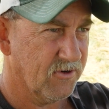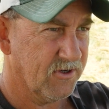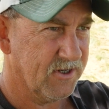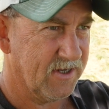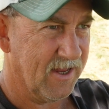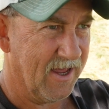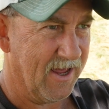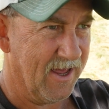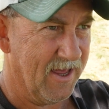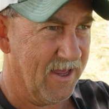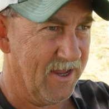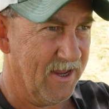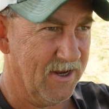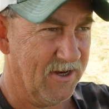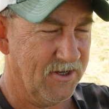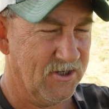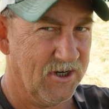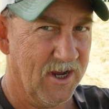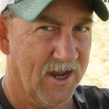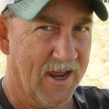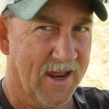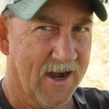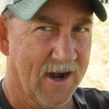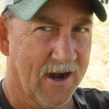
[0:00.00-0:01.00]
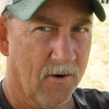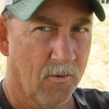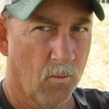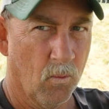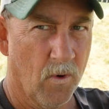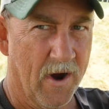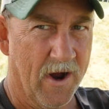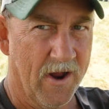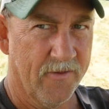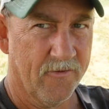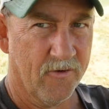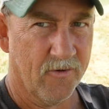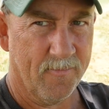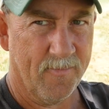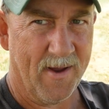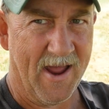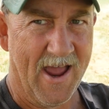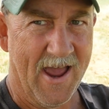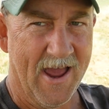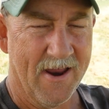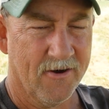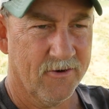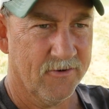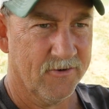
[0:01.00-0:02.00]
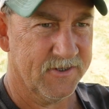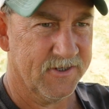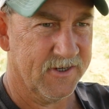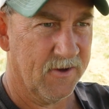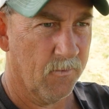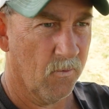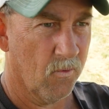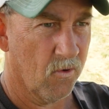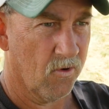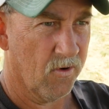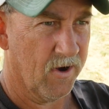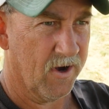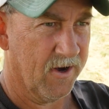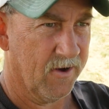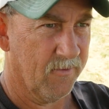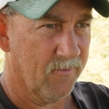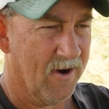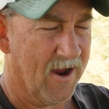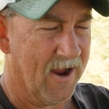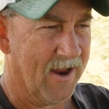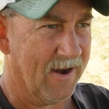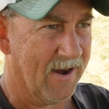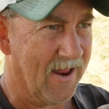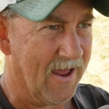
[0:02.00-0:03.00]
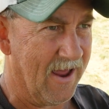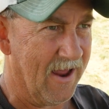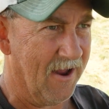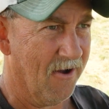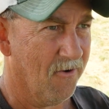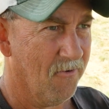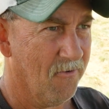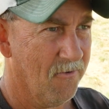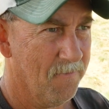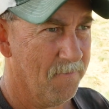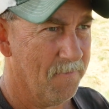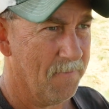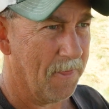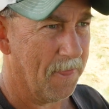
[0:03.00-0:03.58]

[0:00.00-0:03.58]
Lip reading: stage and our weather patterns that we're in right now.